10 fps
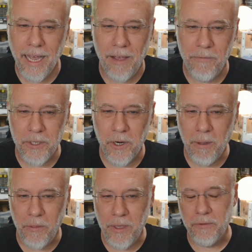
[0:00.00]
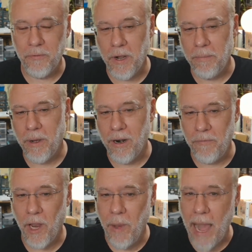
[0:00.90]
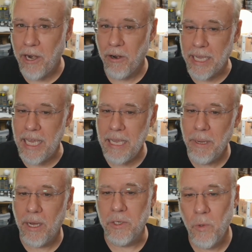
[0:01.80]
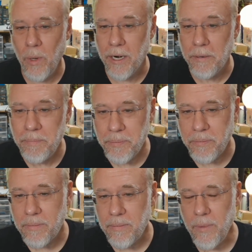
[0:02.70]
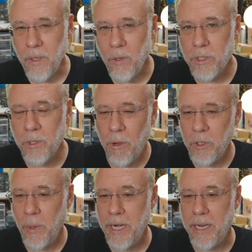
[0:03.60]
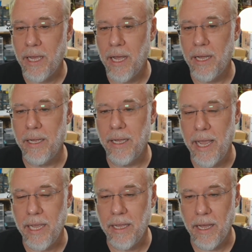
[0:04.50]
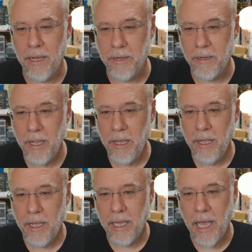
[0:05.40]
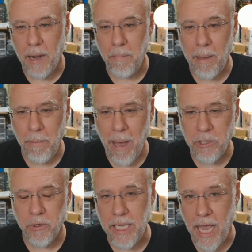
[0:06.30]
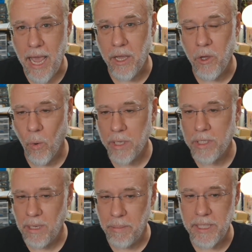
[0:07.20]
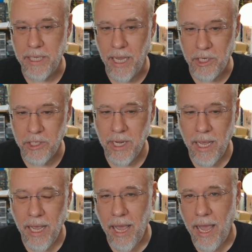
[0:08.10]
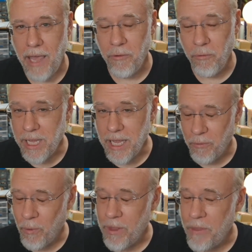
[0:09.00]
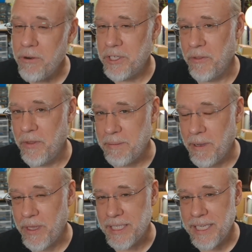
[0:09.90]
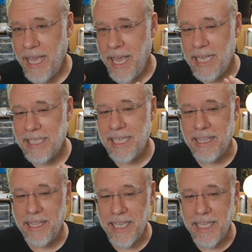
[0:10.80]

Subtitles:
I first heard about this from our fellow hacker Akiba on Twitter, who was quote tweeting a guy named Patrick Yang, who works at WCH. And really, one of the other interesting things about this is that